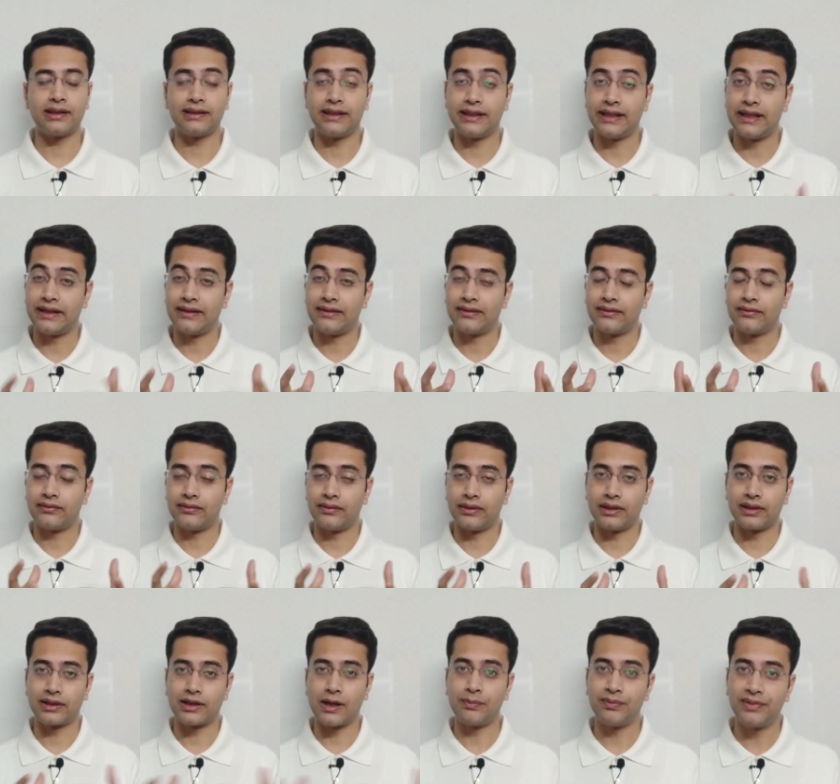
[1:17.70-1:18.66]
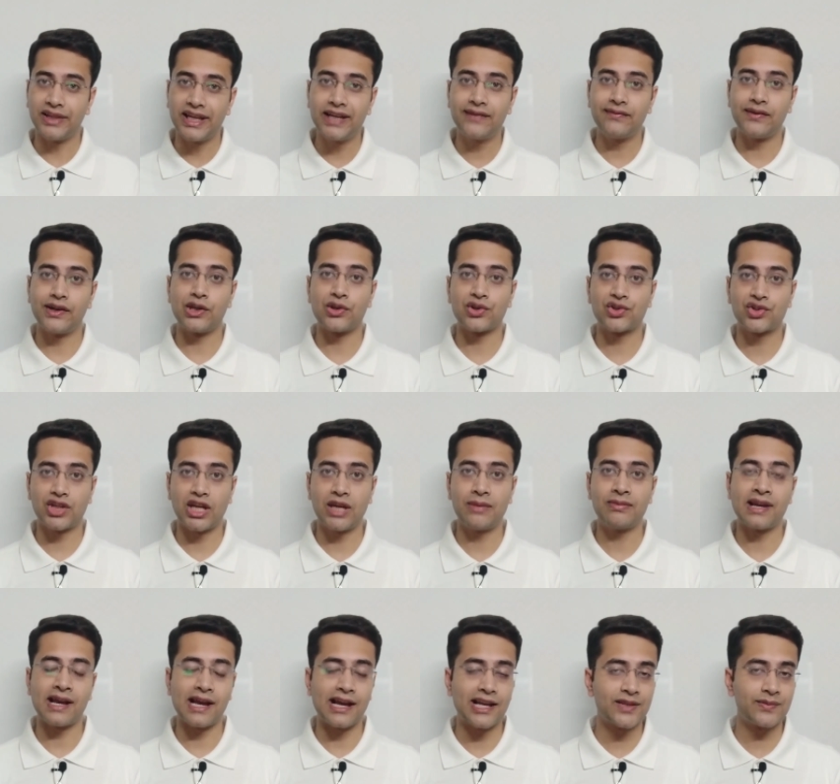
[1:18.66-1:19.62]
the complete video
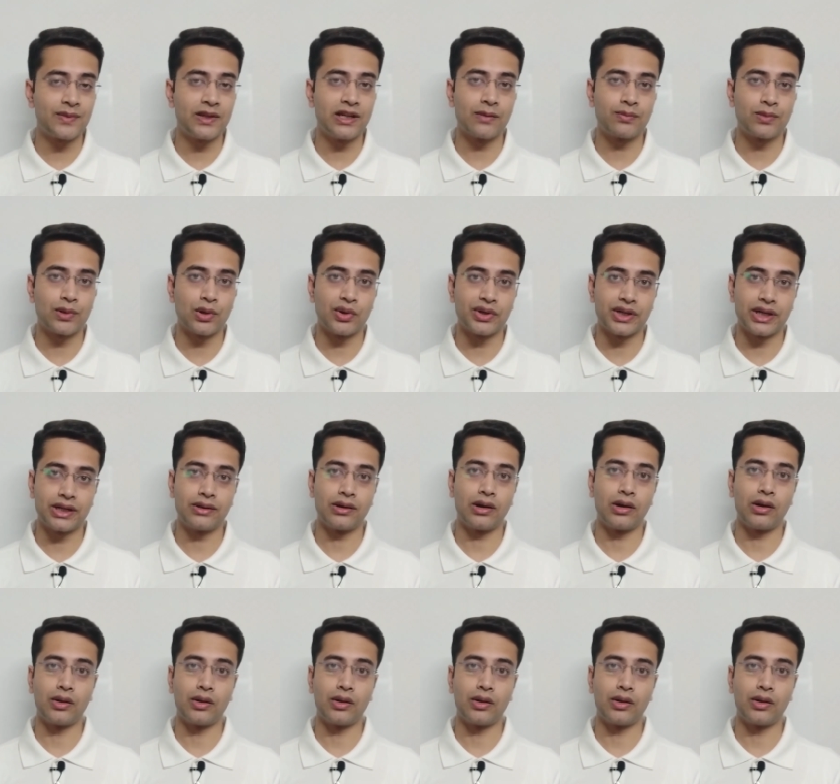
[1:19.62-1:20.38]
stream has been uploaded